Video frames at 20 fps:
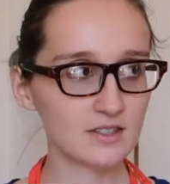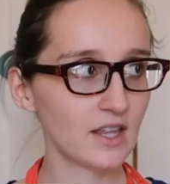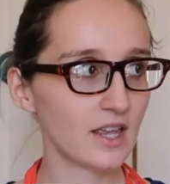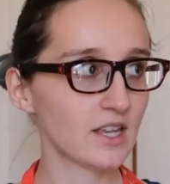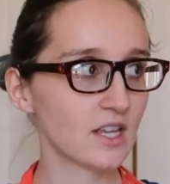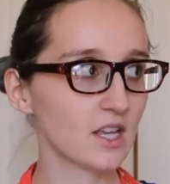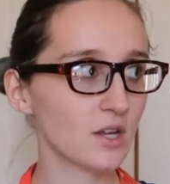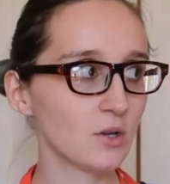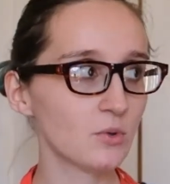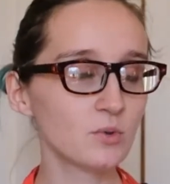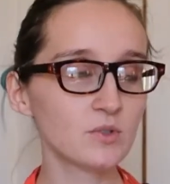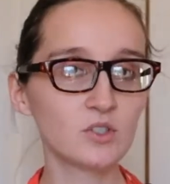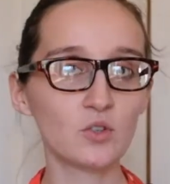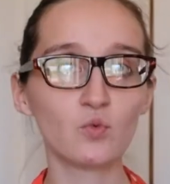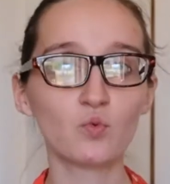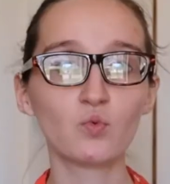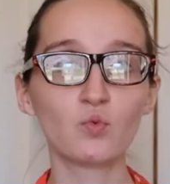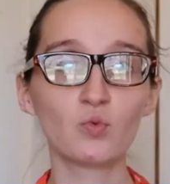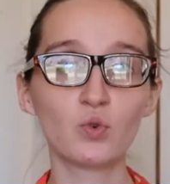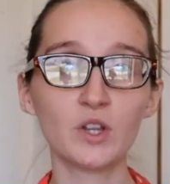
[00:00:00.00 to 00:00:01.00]
like, it was a
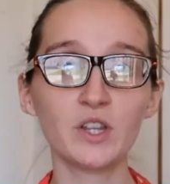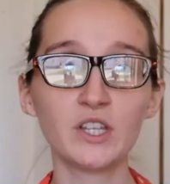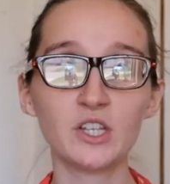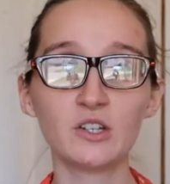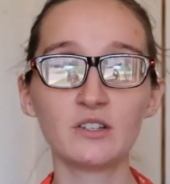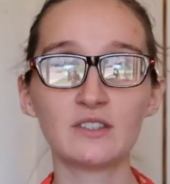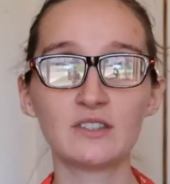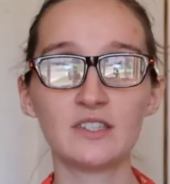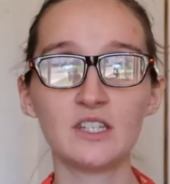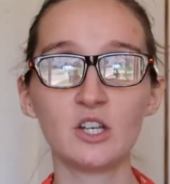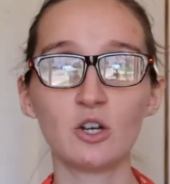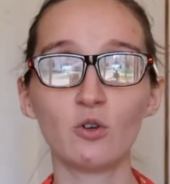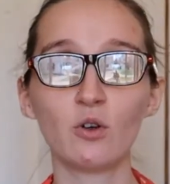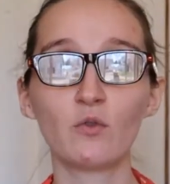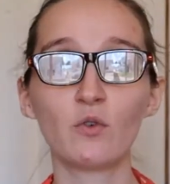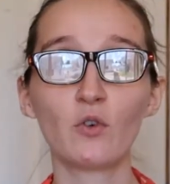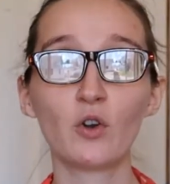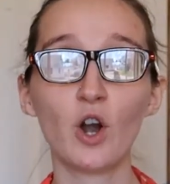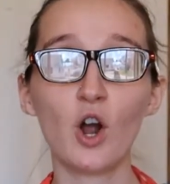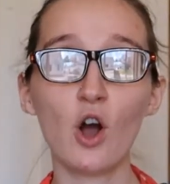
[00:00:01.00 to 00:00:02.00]
really good
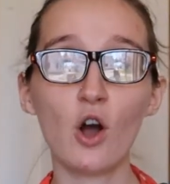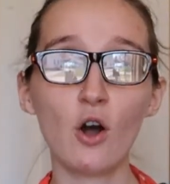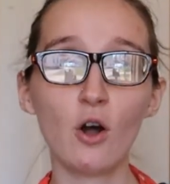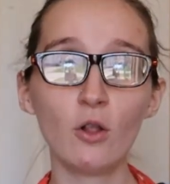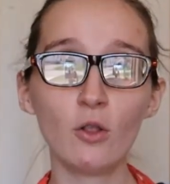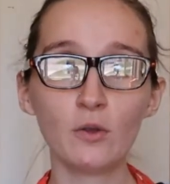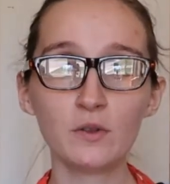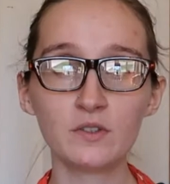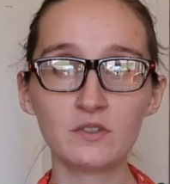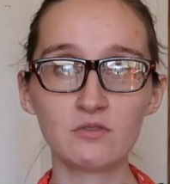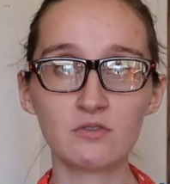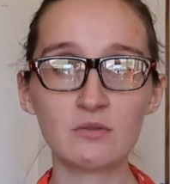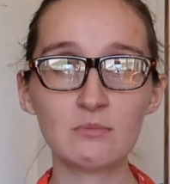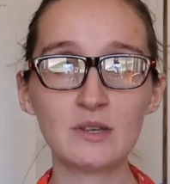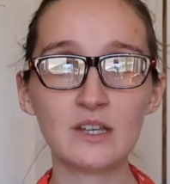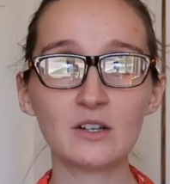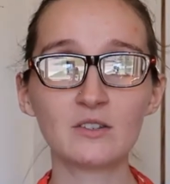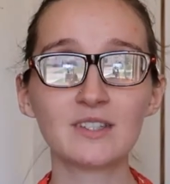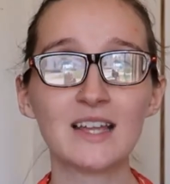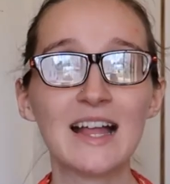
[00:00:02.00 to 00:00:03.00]
steal for all those 3
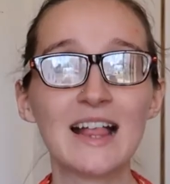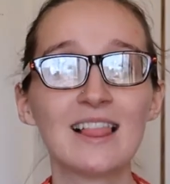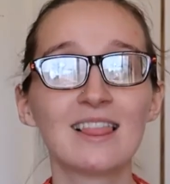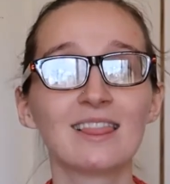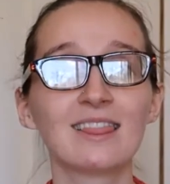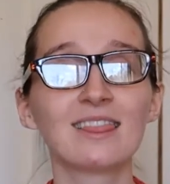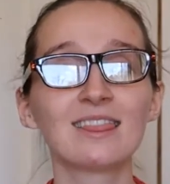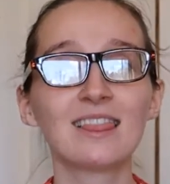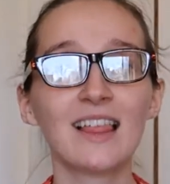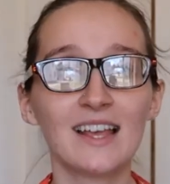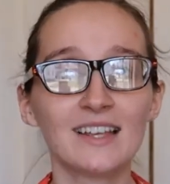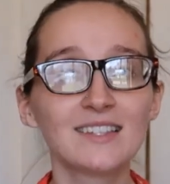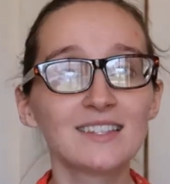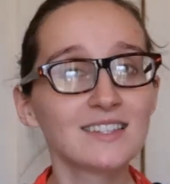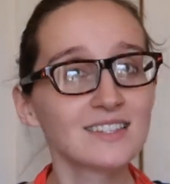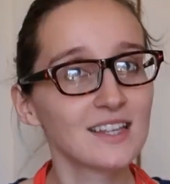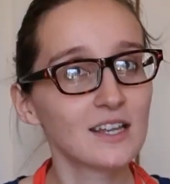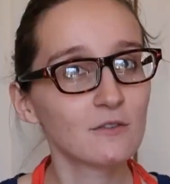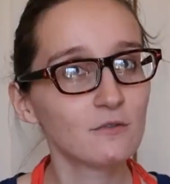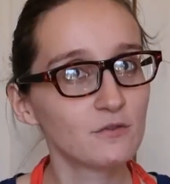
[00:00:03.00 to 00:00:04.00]
meals, less
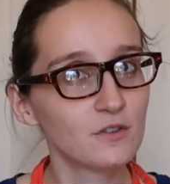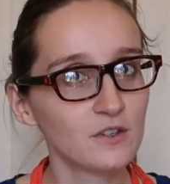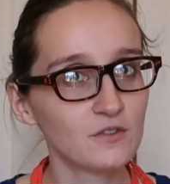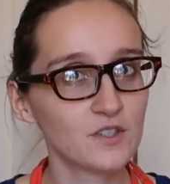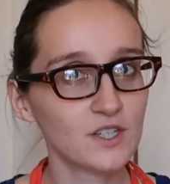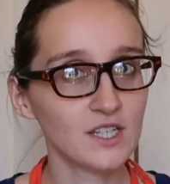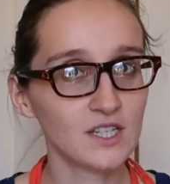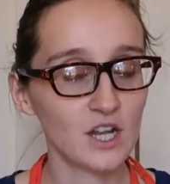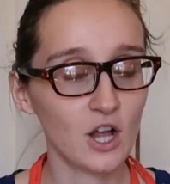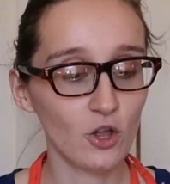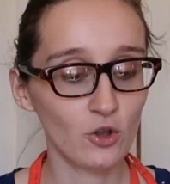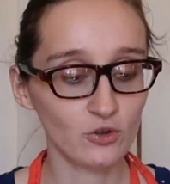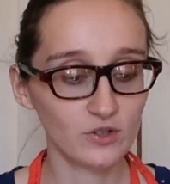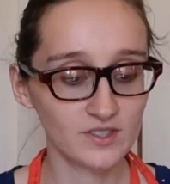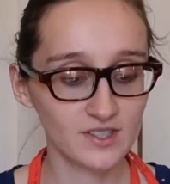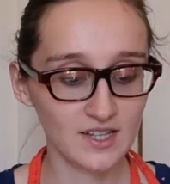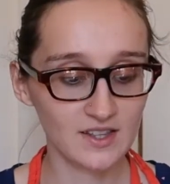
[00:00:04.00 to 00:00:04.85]
than $15.